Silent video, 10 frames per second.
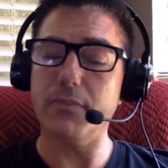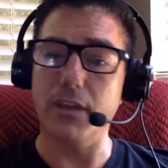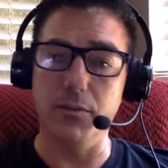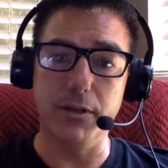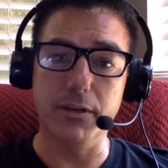
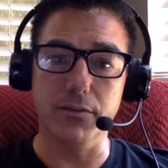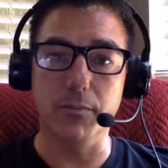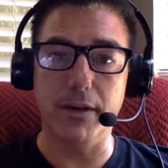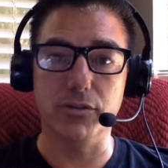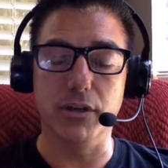And many of them
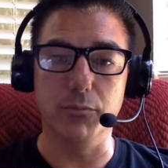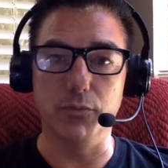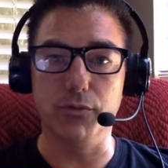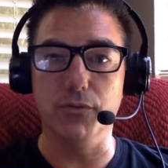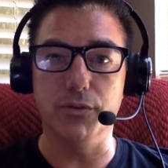actually have
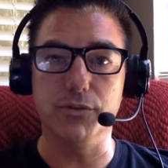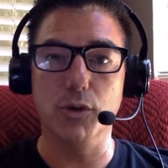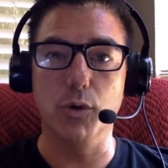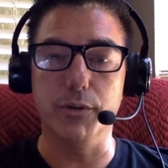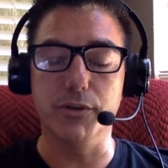moved over to
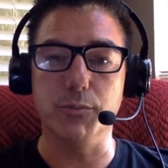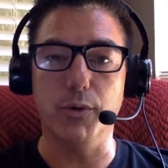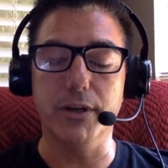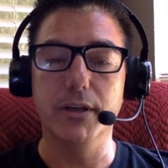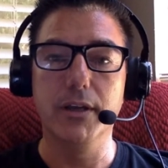Zoho at this
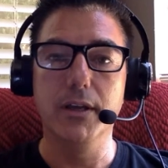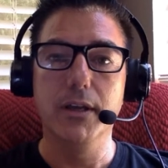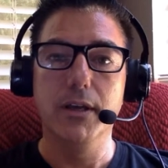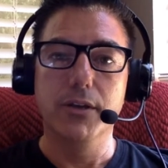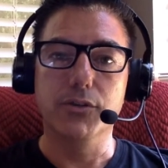point.
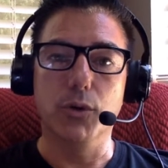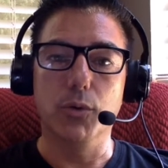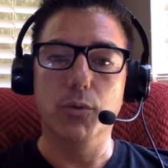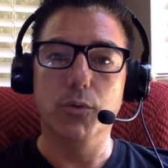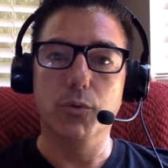
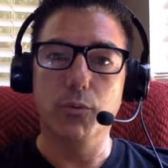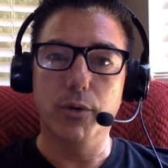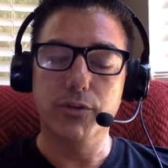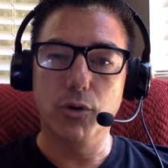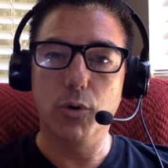So
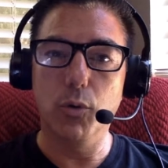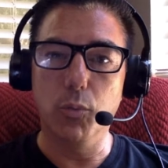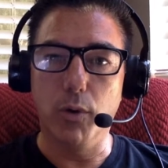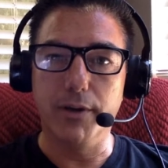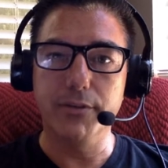what Zoho
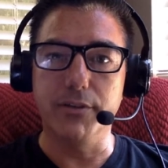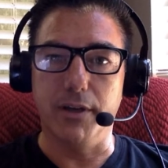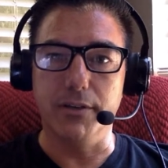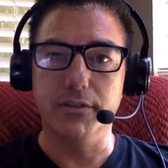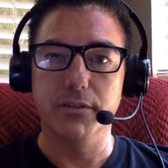One
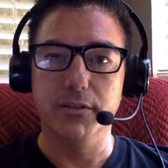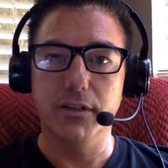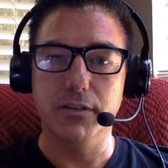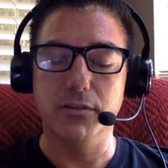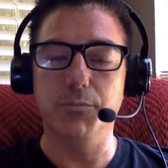does
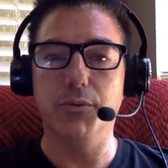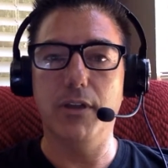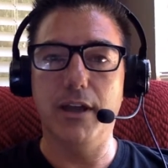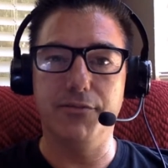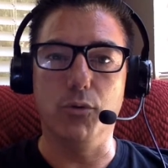is a
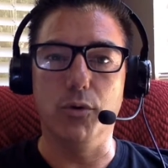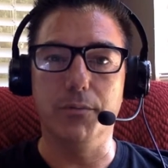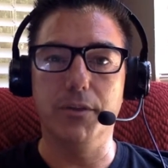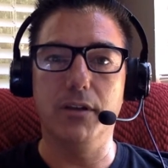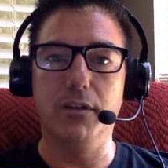platform
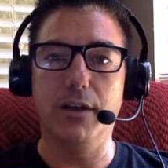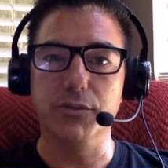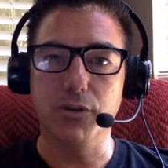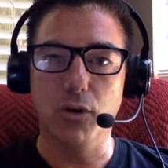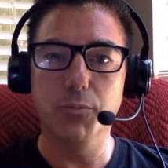that
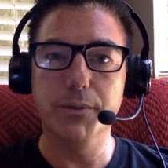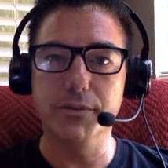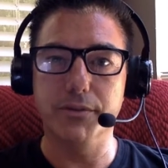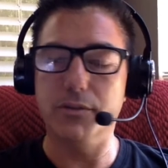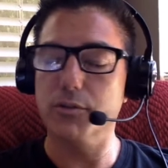allows all
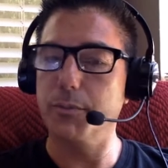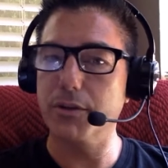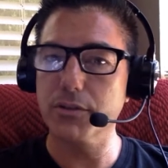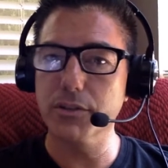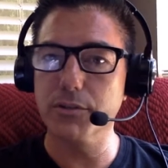businesses,
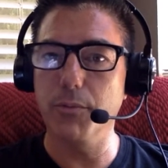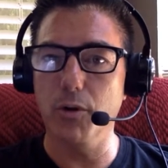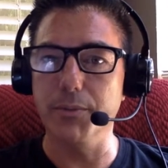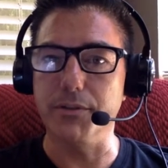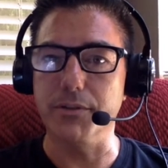especially
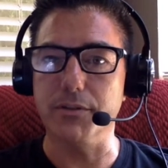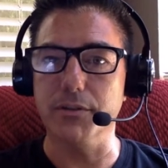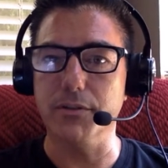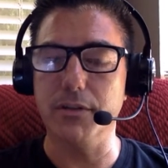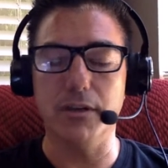small
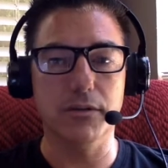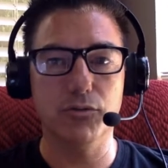businesses, at a